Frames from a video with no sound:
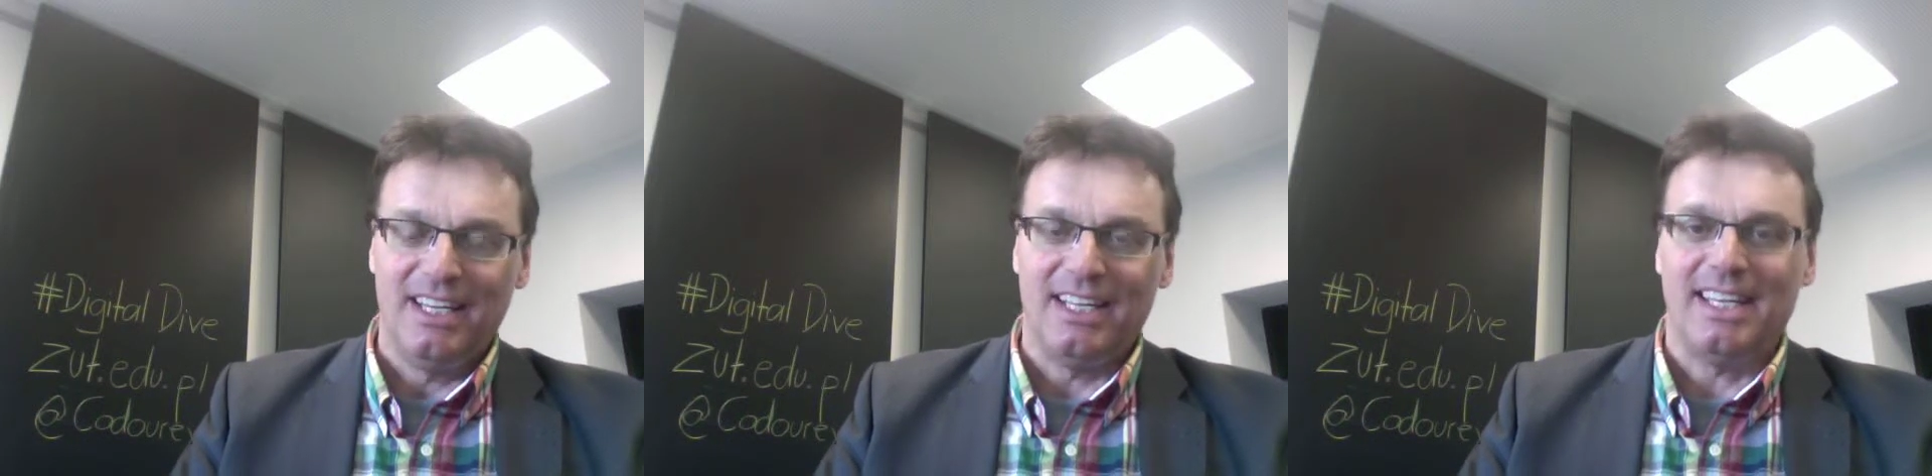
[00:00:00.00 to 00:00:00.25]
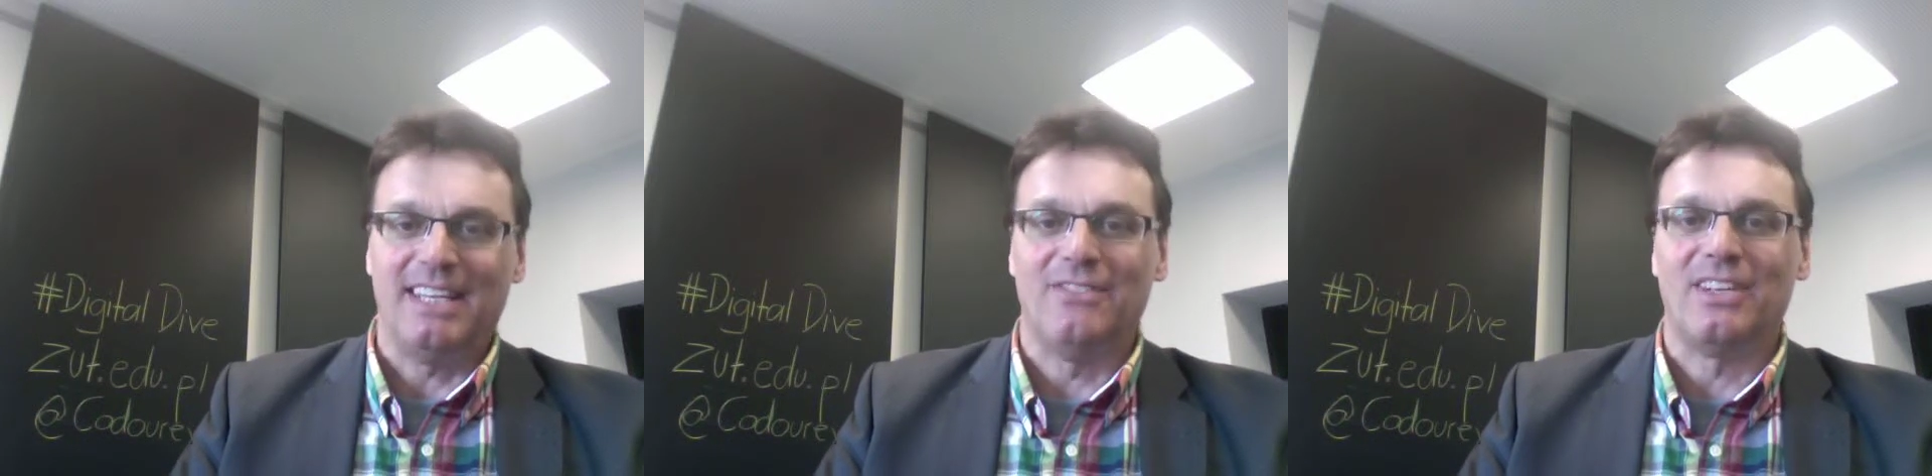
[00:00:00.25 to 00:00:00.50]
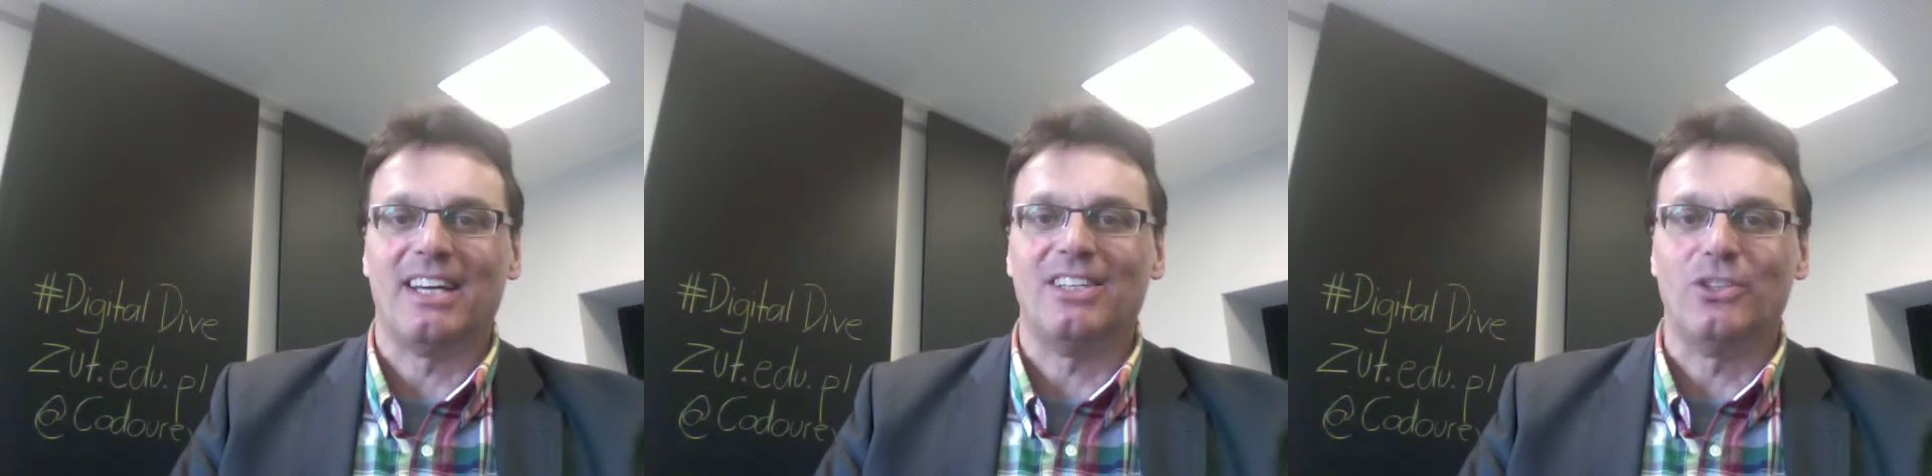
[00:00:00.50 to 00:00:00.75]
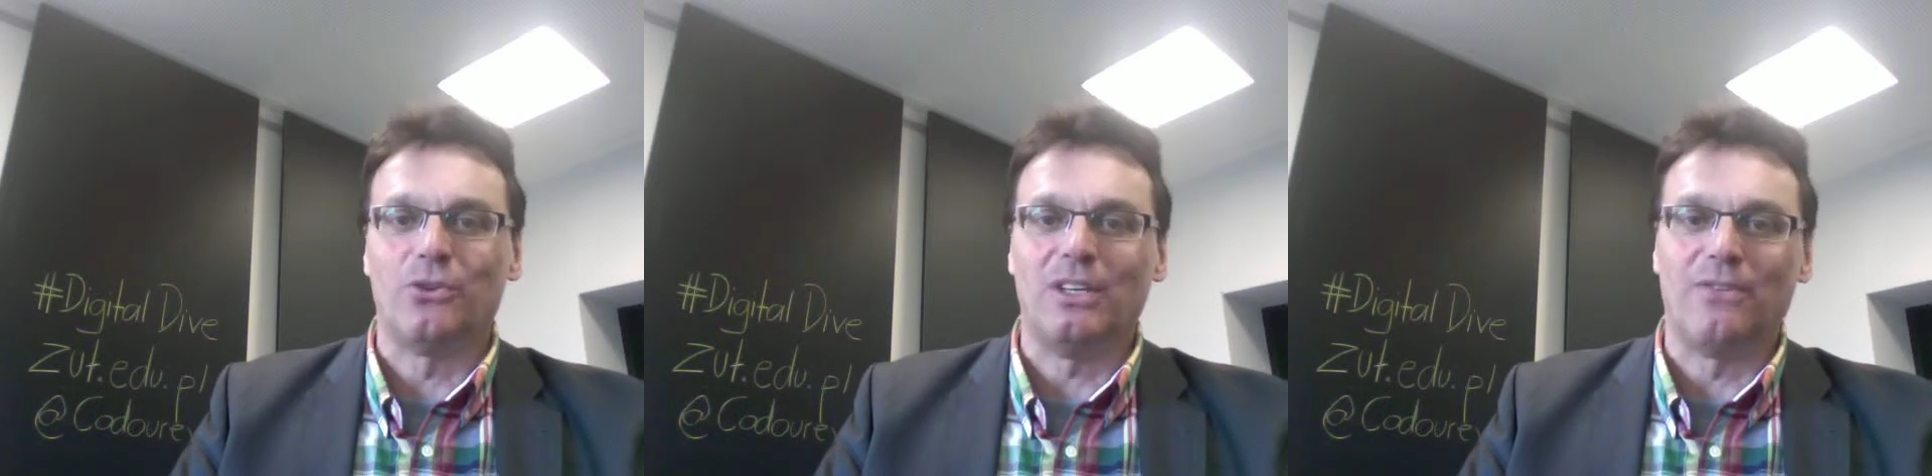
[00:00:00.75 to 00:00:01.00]
in the
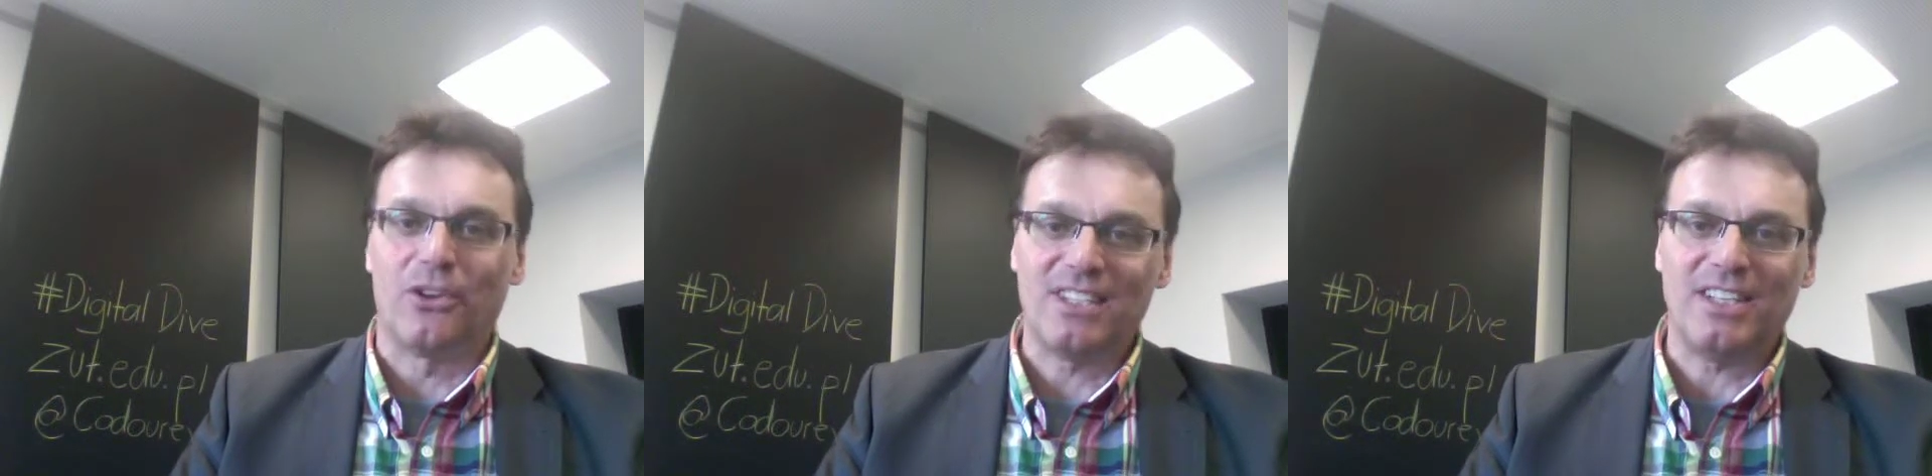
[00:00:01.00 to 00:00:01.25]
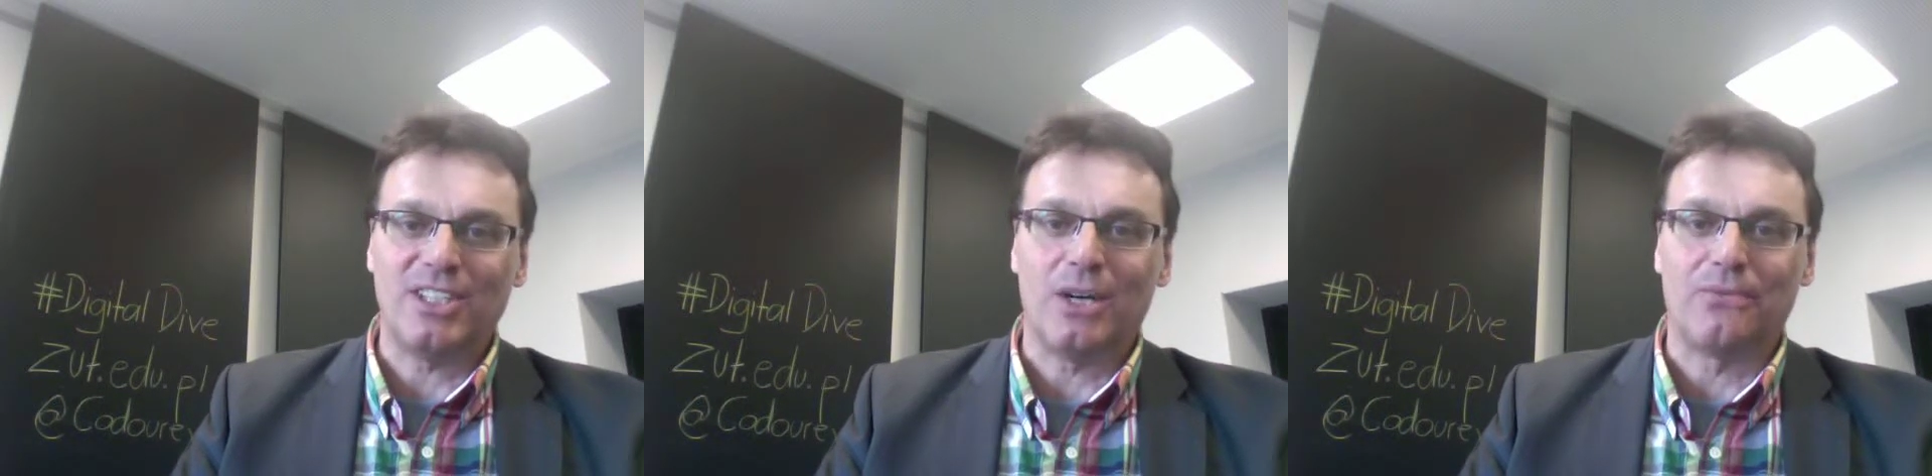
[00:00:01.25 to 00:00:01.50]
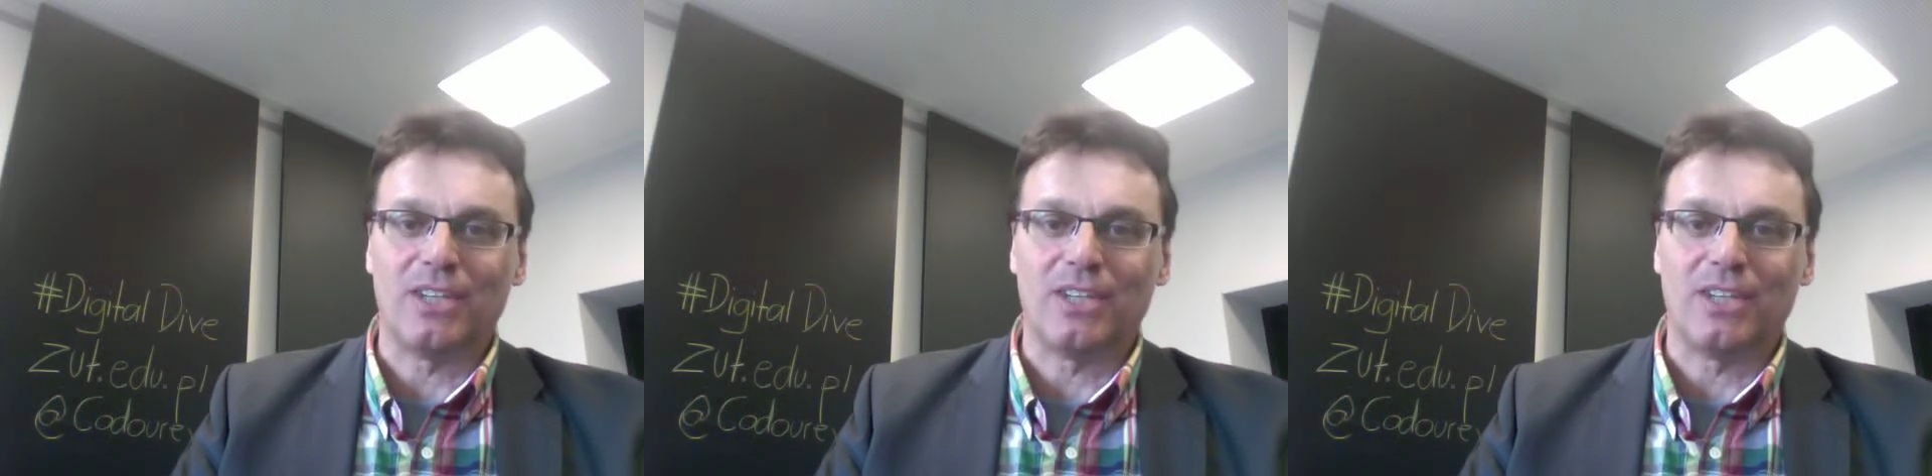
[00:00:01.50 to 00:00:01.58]
University of